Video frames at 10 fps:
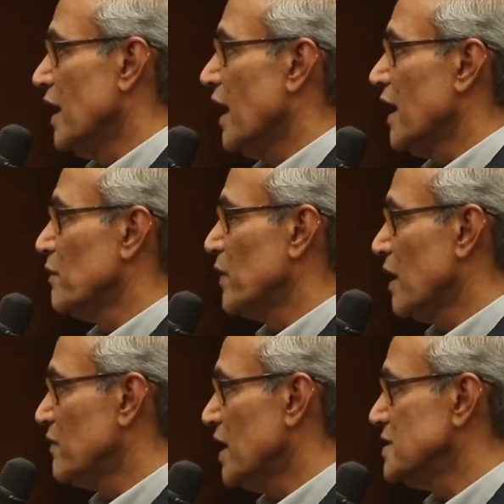
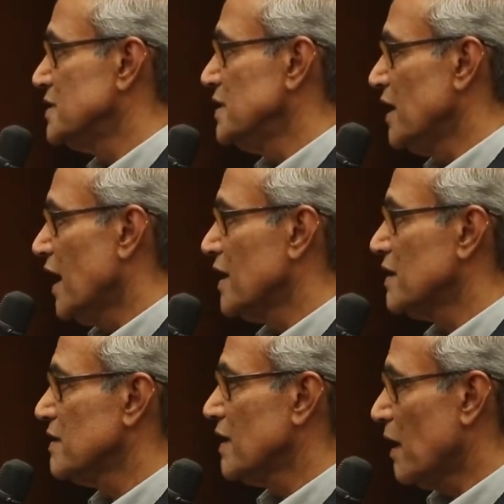Whenever I see
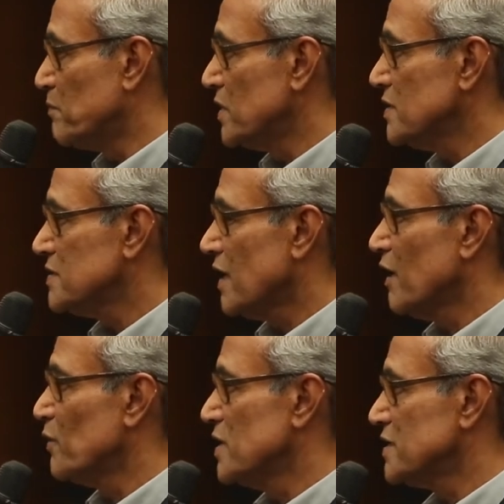young couples,
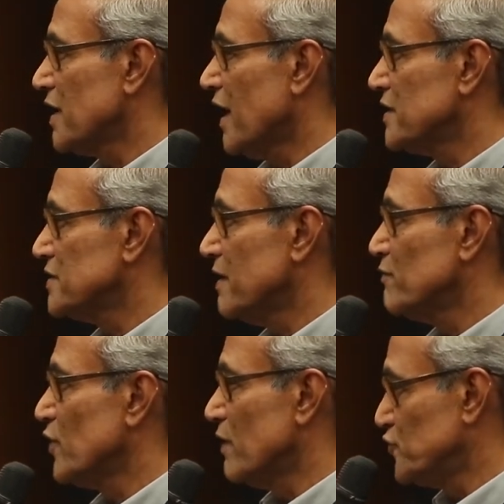I always encourage
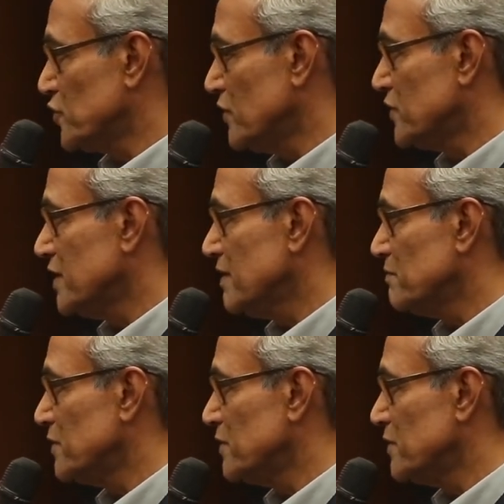them to have children,